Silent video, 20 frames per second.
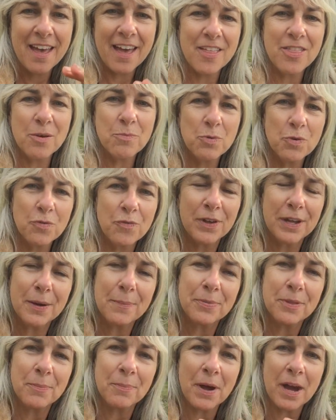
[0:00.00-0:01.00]
And then moving
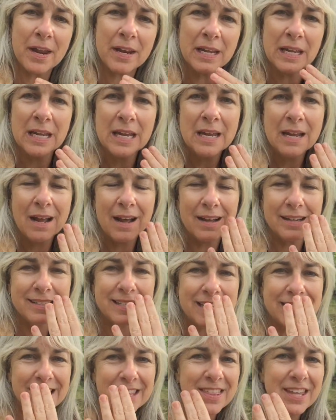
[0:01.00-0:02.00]
up the body, I
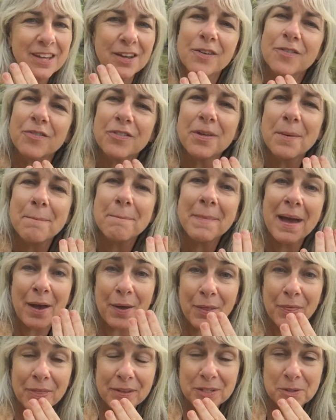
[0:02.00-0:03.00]
tend to think of the
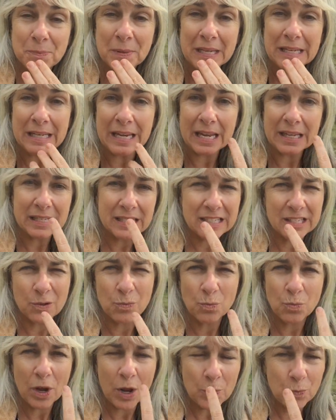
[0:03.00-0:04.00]
mouth as being next.
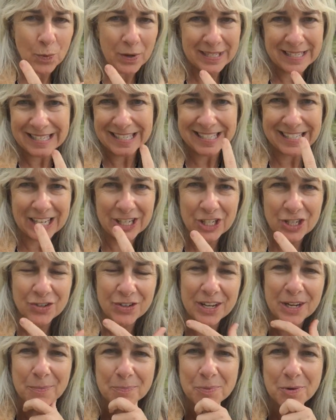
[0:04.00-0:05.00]
And what's the
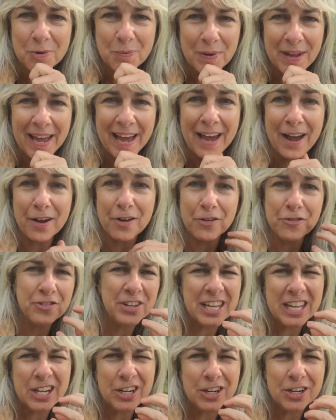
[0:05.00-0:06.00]
sensory input we have
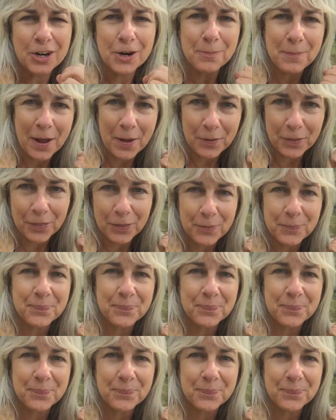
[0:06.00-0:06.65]
here in our mouth?